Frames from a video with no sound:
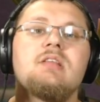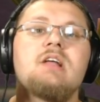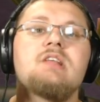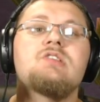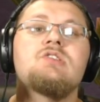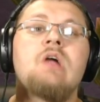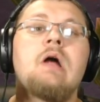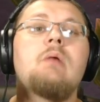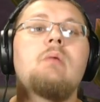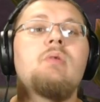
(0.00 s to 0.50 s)

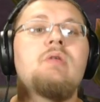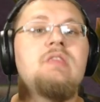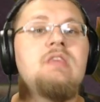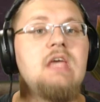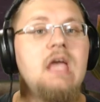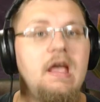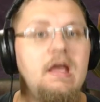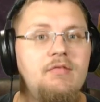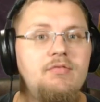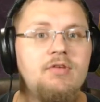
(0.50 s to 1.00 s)
Let's start with
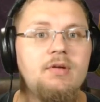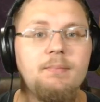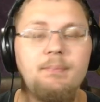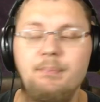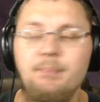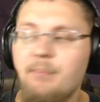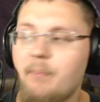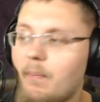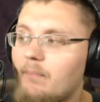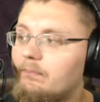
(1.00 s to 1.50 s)
the aphid.
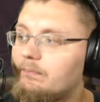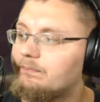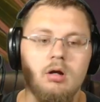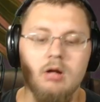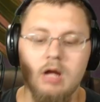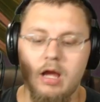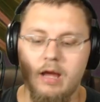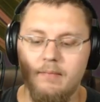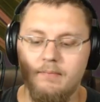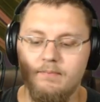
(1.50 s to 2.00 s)

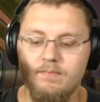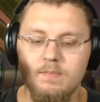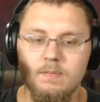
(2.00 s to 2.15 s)
All right,